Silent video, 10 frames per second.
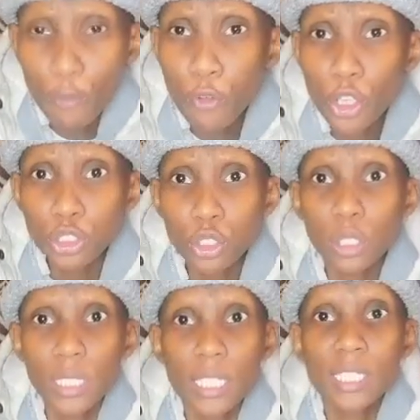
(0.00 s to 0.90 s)
Your
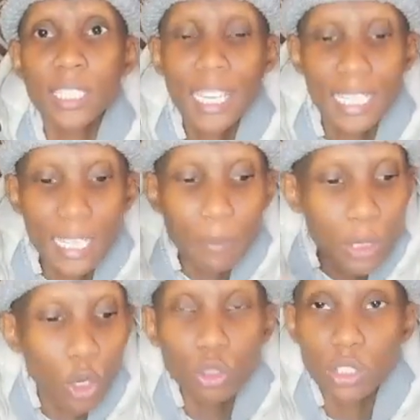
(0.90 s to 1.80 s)
first thought is,
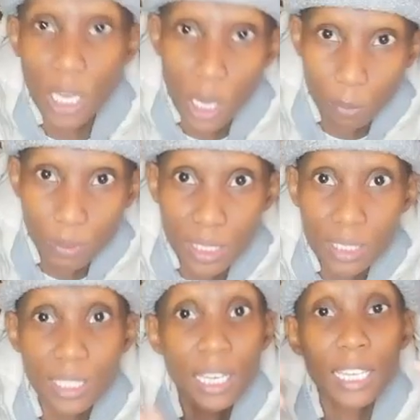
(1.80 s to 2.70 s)
let me go to the help
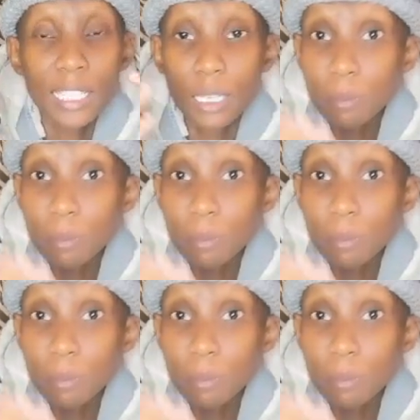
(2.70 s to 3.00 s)
desk,